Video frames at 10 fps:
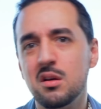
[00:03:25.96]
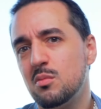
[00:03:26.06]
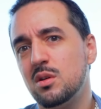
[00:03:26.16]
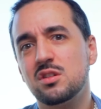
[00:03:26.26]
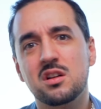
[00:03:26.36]

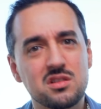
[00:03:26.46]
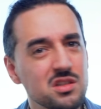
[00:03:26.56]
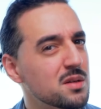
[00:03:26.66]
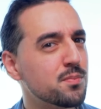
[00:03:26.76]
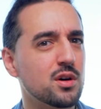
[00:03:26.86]
While not a
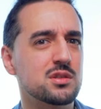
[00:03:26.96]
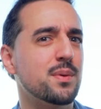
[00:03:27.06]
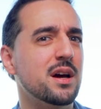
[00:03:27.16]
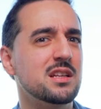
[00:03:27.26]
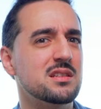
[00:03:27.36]
cheap watch
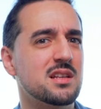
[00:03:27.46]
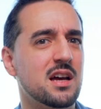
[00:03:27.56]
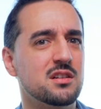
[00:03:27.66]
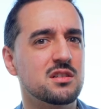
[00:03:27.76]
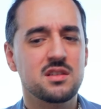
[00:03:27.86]
by any
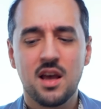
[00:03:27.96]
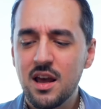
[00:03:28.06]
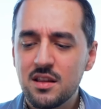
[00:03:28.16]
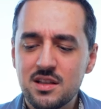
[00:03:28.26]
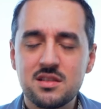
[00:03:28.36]
standards,
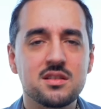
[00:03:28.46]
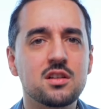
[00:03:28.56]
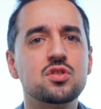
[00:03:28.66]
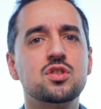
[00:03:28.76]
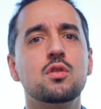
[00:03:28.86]
this
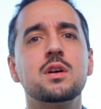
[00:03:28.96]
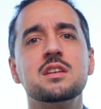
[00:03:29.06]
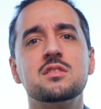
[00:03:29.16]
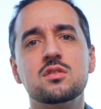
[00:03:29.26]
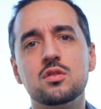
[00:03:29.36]
still
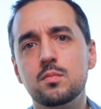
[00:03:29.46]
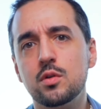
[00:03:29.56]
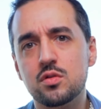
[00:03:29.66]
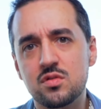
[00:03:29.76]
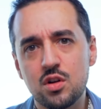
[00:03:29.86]
showcases
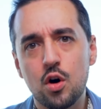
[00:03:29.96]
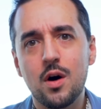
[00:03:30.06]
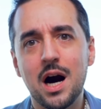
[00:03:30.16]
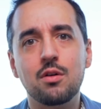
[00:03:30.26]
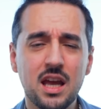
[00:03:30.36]
Hublot's
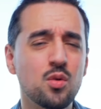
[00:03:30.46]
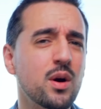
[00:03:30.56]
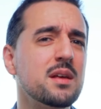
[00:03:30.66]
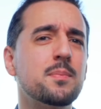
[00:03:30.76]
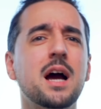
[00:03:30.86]
know-how in a
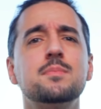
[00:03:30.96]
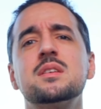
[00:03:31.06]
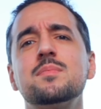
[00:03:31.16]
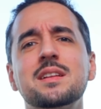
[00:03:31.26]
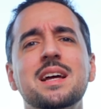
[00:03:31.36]
way that perhaps
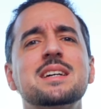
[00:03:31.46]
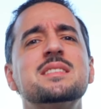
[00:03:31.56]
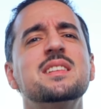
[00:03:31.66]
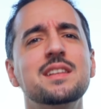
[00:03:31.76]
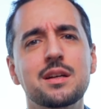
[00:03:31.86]
something like a
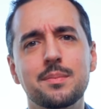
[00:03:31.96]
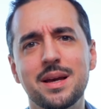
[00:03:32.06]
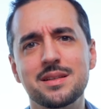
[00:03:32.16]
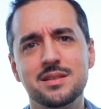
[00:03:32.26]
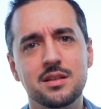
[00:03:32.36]

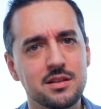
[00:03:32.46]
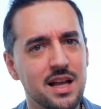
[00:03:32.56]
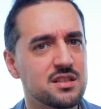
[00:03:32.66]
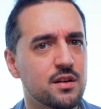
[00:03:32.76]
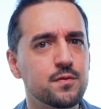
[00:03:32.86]
Celita-based
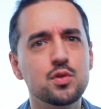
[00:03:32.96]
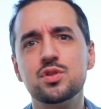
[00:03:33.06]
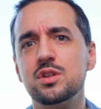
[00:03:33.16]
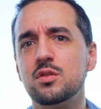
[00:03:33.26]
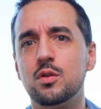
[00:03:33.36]
Classic
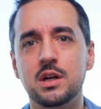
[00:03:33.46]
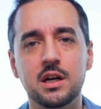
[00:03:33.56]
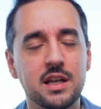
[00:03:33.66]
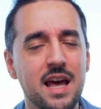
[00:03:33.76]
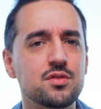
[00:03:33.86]
Fusion or
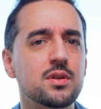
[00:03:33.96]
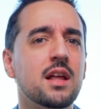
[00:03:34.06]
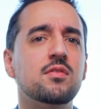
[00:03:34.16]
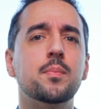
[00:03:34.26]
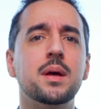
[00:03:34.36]
an
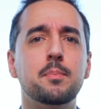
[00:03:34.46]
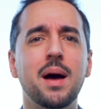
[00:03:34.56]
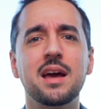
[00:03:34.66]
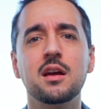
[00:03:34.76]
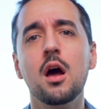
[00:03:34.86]
entry-level Big
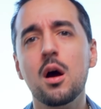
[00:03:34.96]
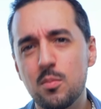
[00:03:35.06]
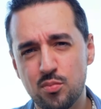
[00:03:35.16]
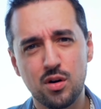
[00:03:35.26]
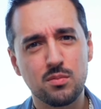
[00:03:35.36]
Bang
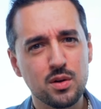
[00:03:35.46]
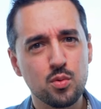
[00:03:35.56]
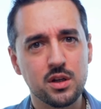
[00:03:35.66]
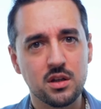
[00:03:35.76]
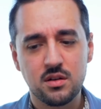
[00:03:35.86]
probably
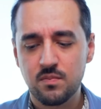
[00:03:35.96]
wouldn't.